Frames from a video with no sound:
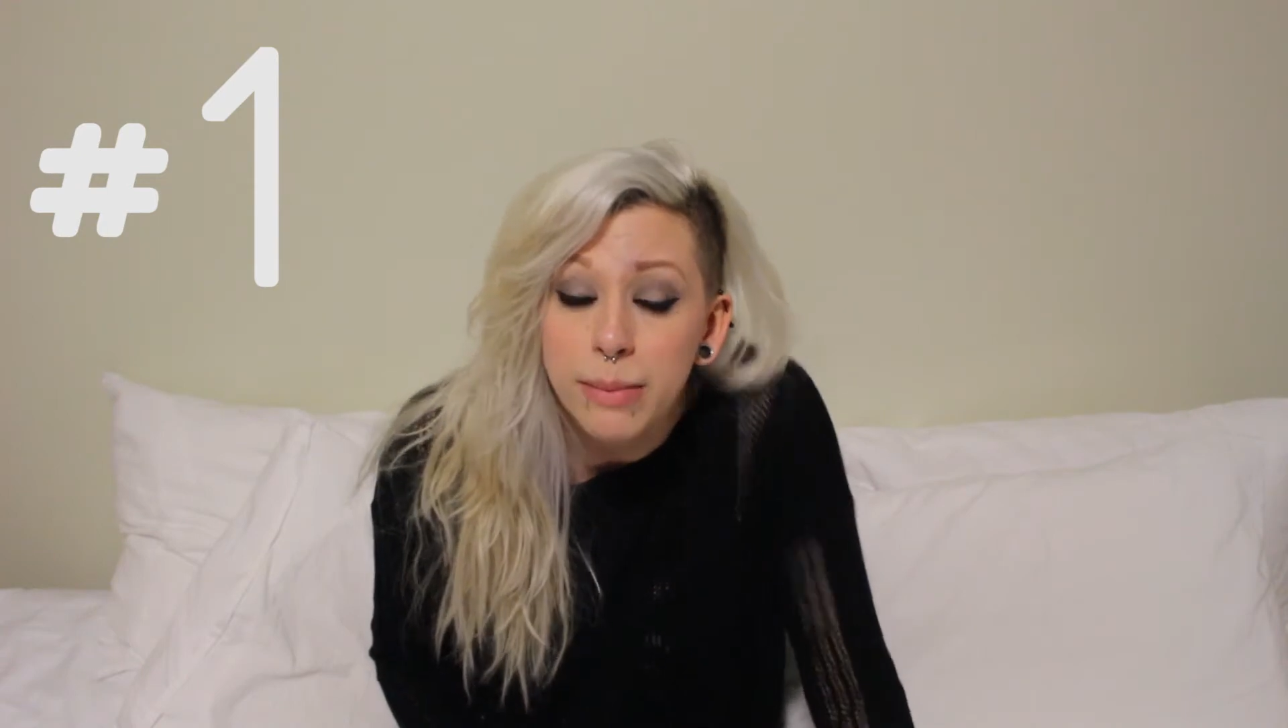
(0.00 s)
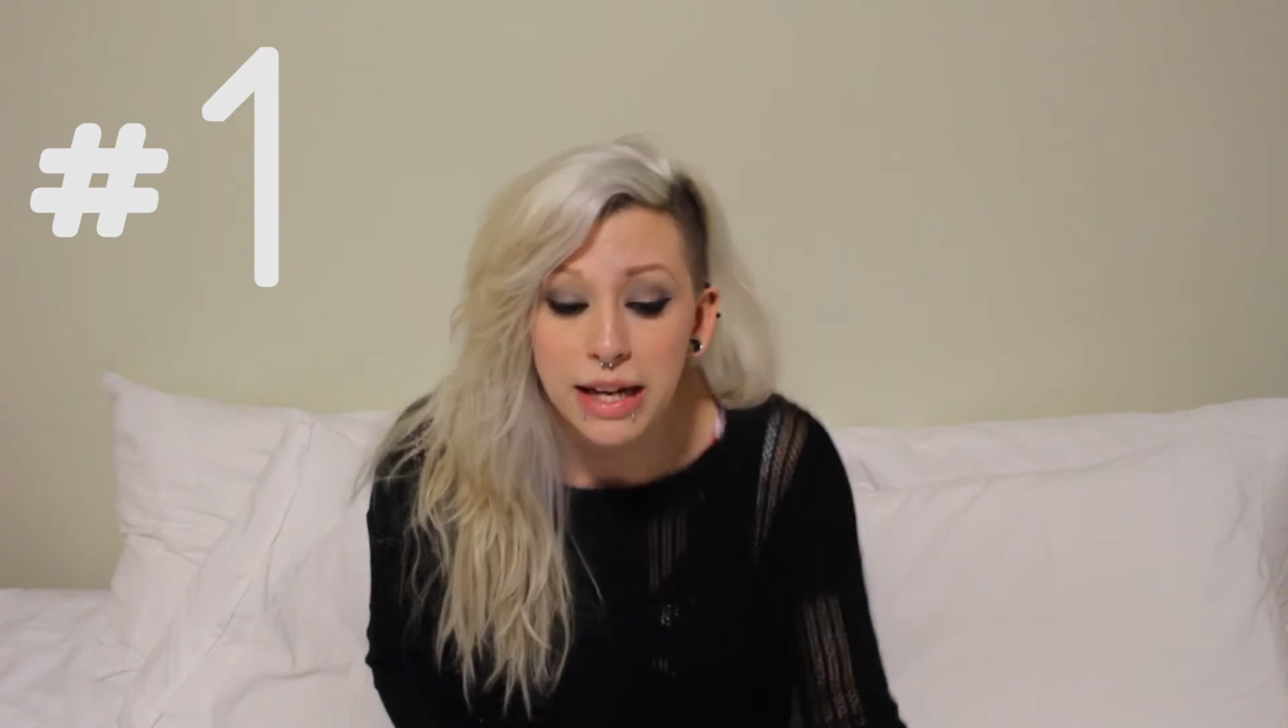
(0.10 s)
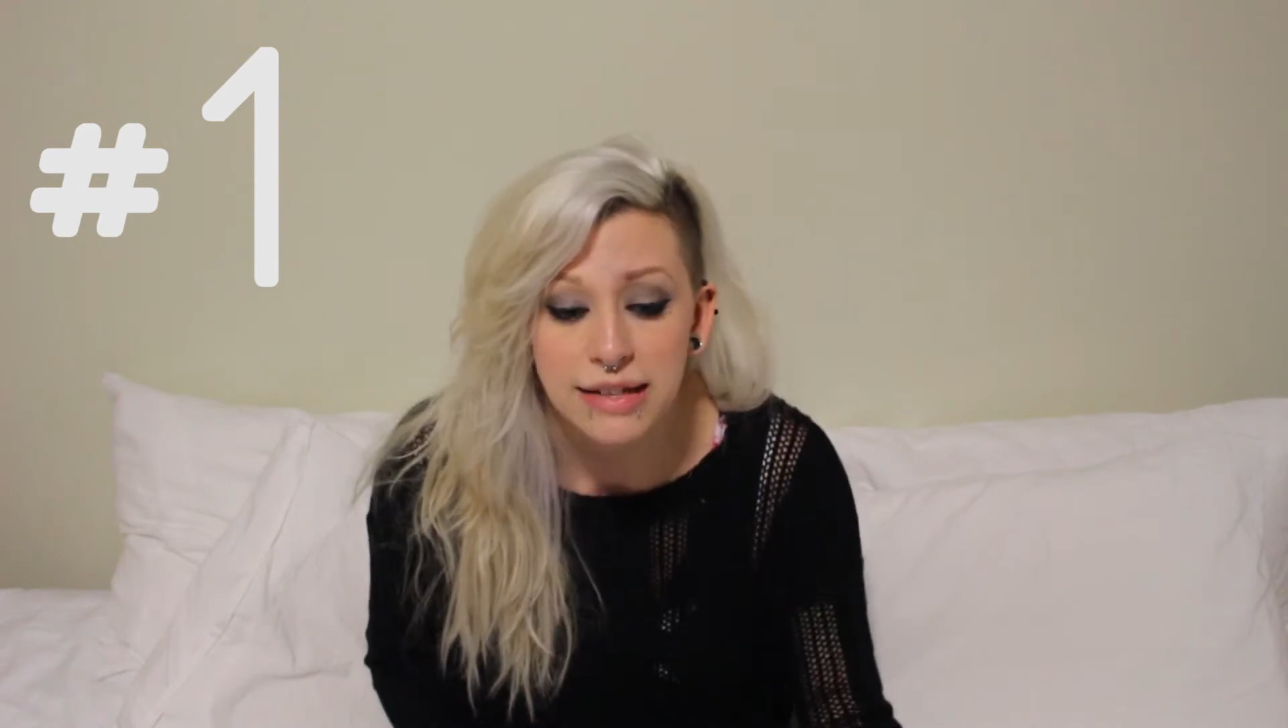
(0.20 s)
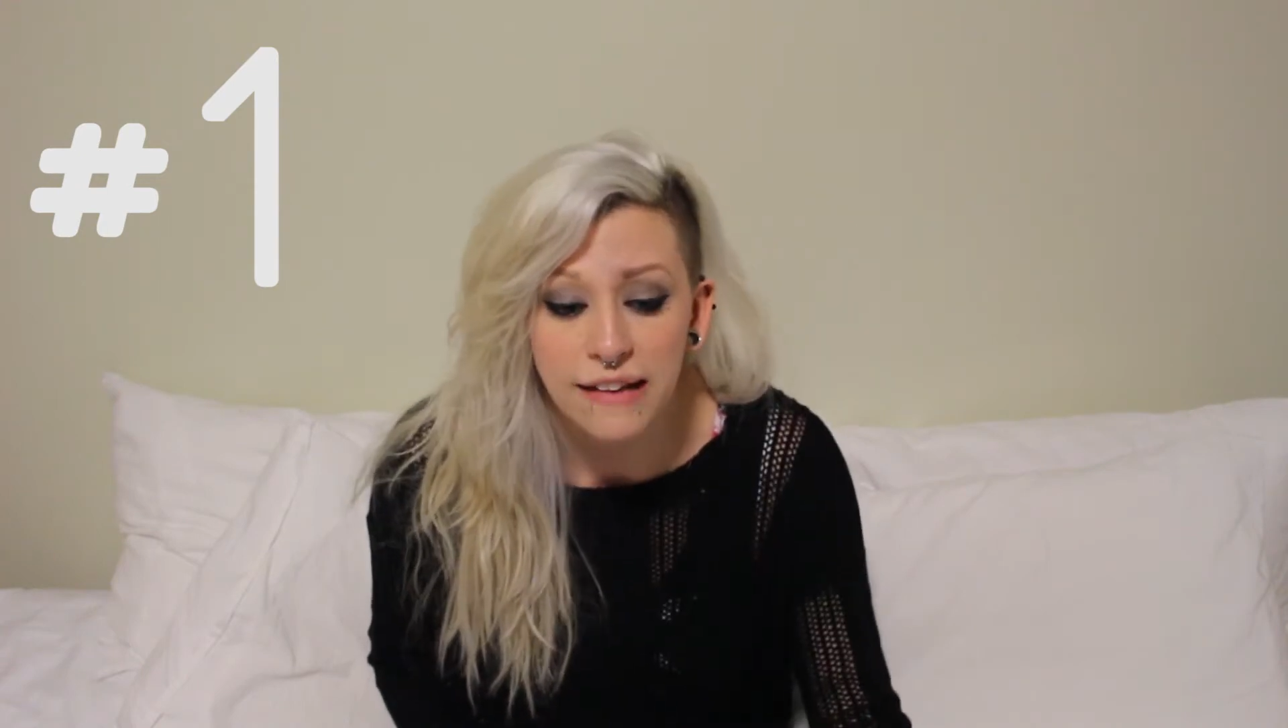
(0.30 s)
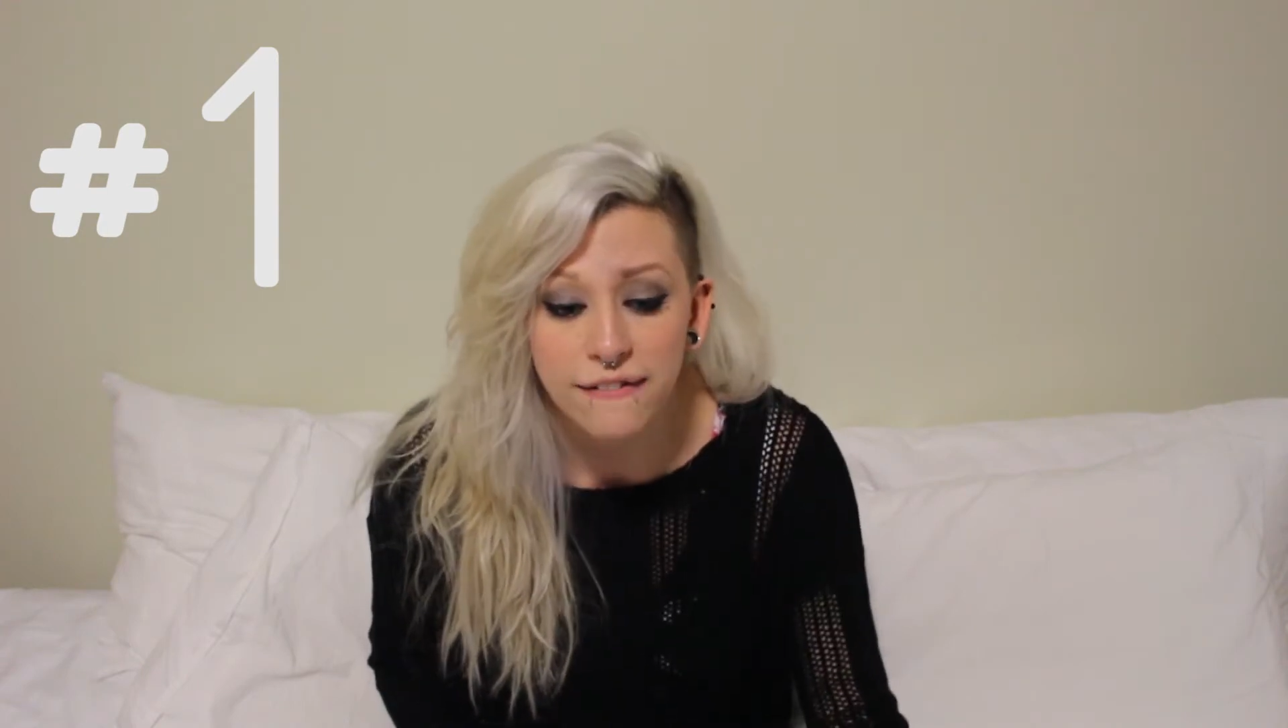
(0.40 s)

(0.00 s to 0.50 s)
because I